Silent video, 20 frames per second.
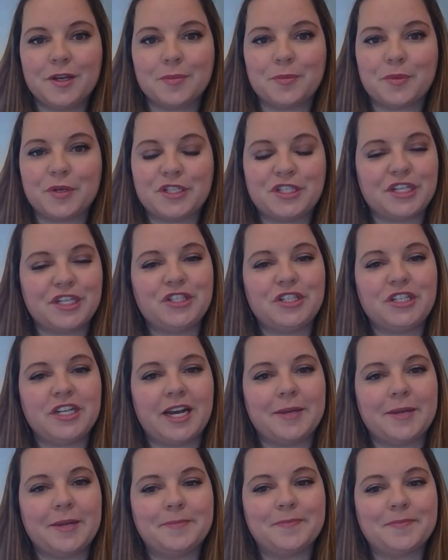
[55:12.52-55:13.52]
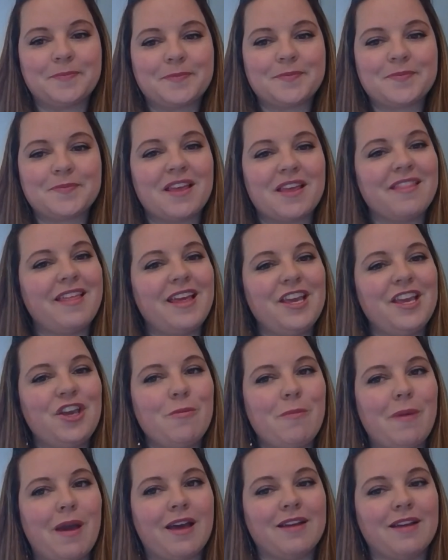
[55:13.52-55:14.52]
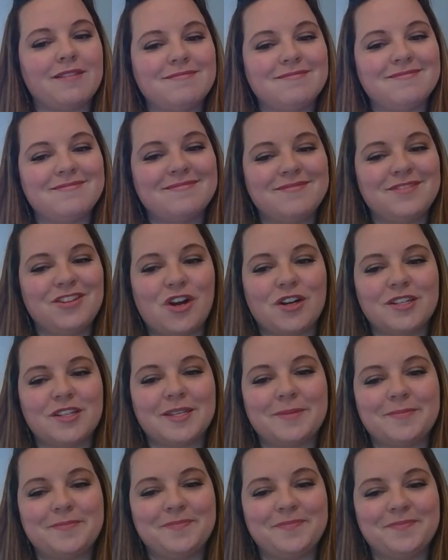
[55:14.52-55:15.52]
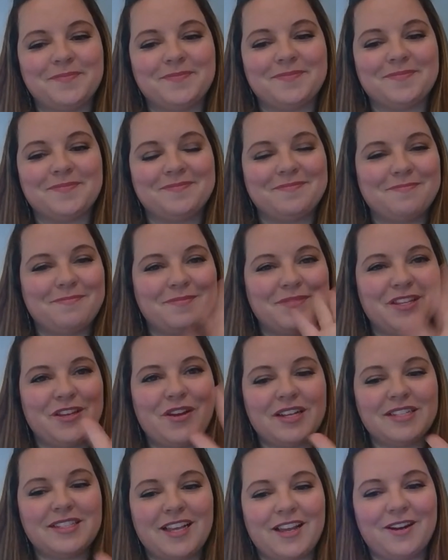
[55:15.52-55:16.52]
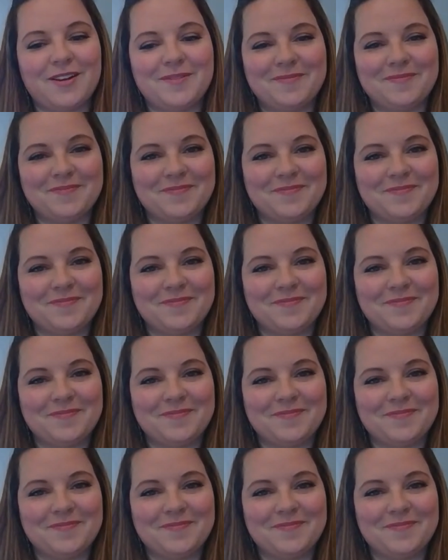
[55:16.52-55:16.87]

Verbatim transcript: appreciate Thank you. you Thank you, Matt. You're awesome. Yeah. See you guys later.